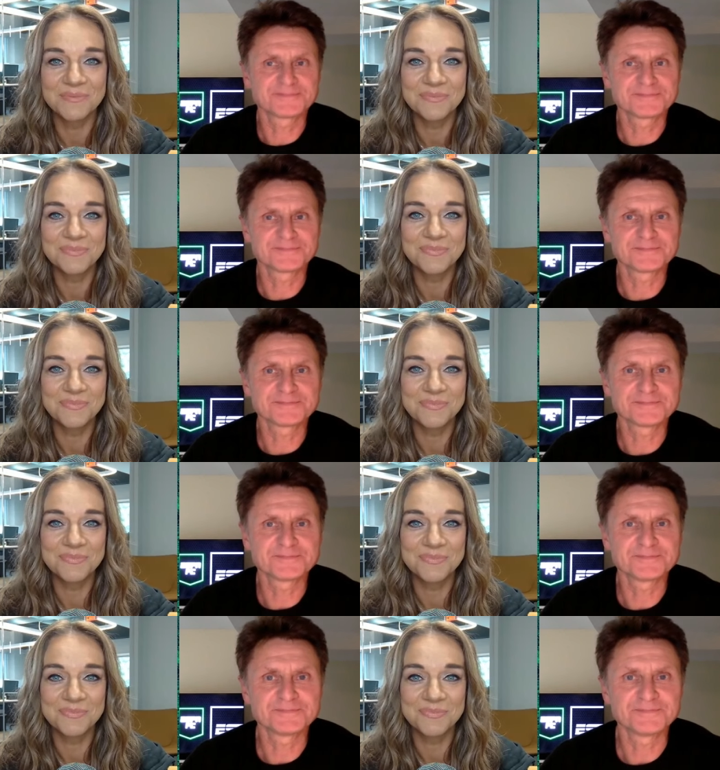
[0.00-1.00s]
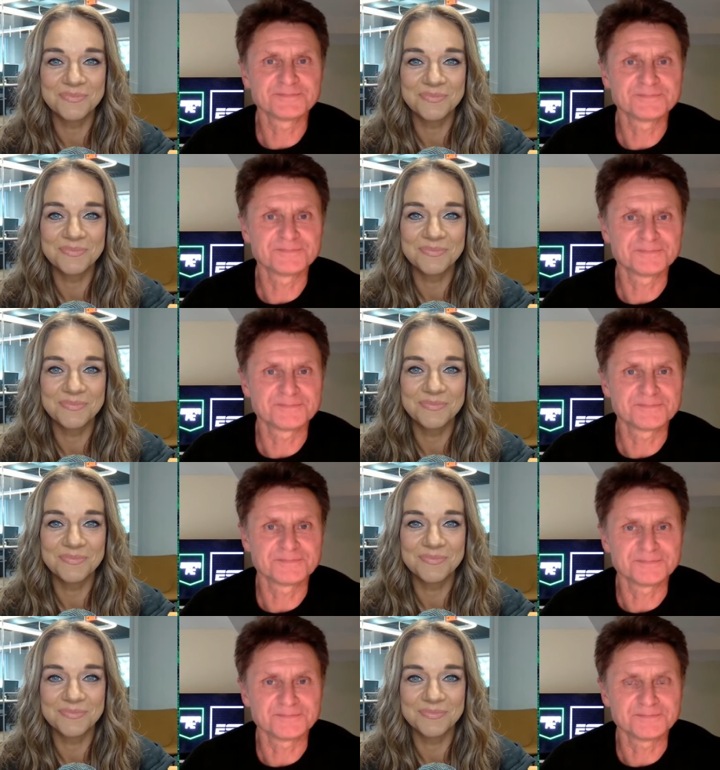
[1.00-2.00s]

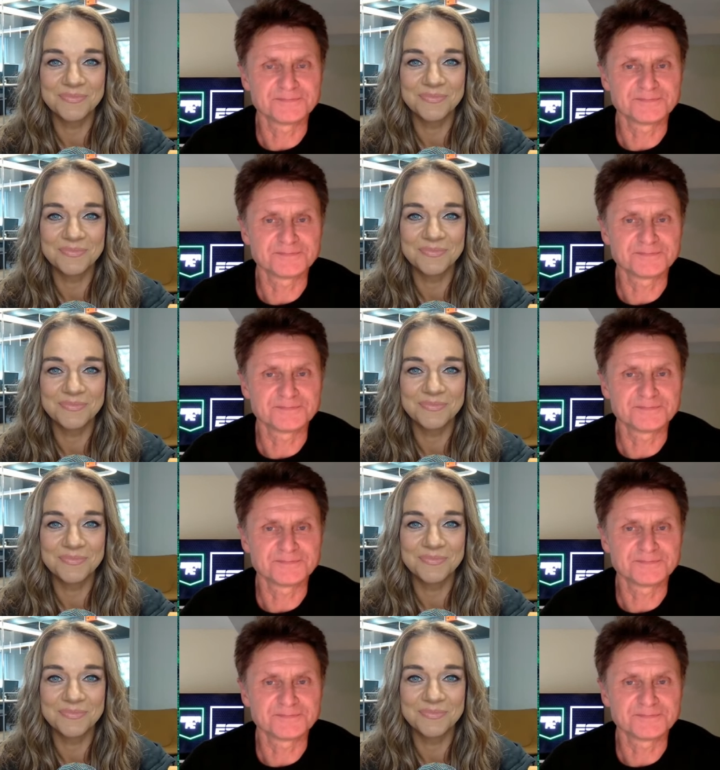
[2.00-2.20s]
Nothing is said.